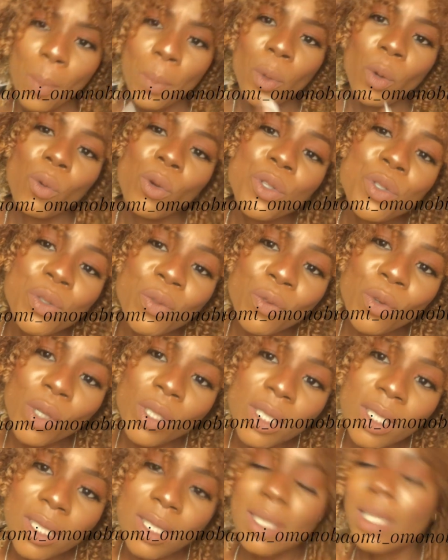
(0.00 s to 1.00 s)
But once you've
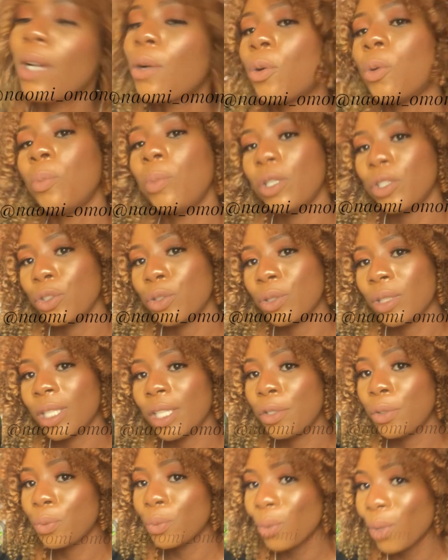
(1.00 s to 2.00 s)
gotten that complexion that
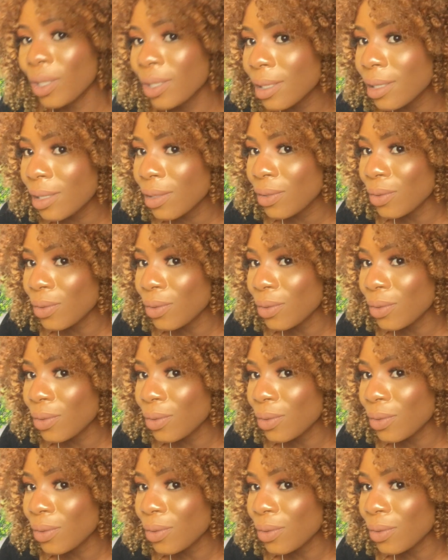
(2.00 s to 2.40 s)
you want,